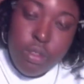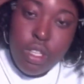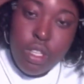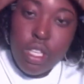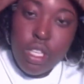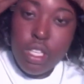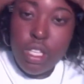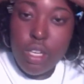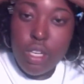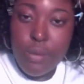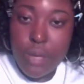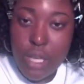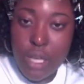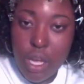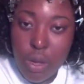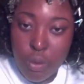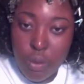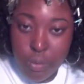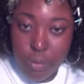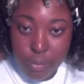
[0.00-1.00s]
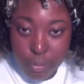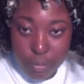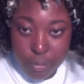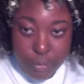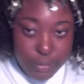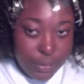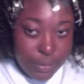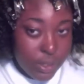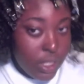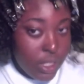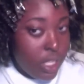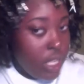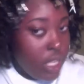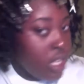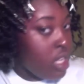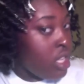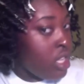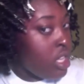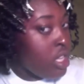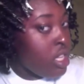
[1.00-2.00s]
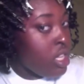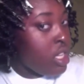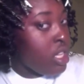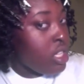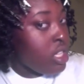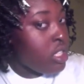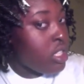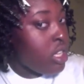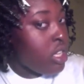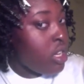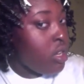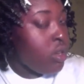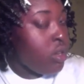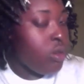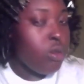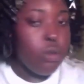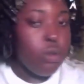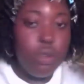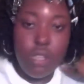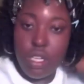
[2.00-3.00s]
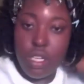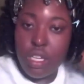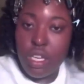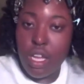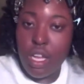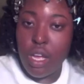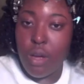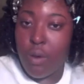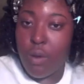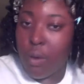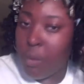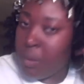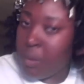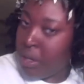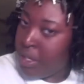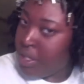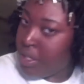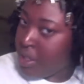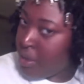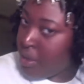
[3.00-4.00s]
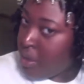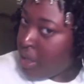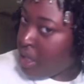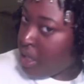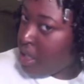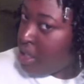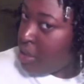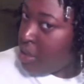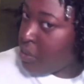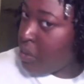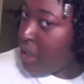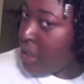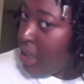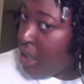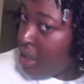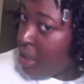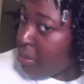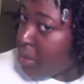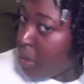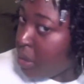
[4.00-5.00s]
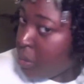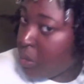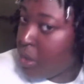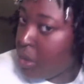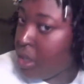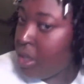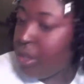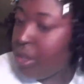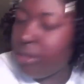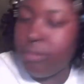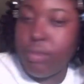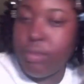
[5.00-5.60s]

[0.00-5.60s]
There we go. So now what we do is we heat up the water.